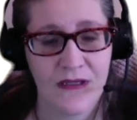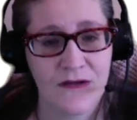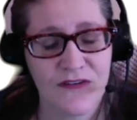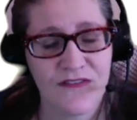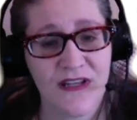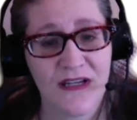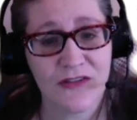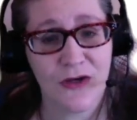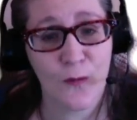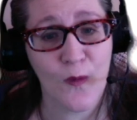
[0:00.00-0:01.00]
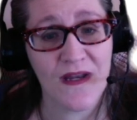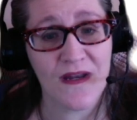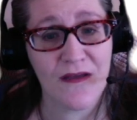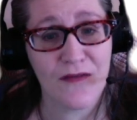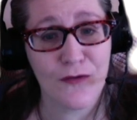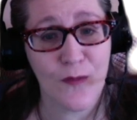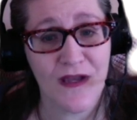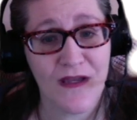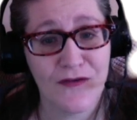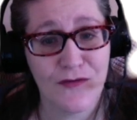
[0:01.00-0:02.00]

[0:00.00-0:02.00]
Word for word: Reflect on what other ways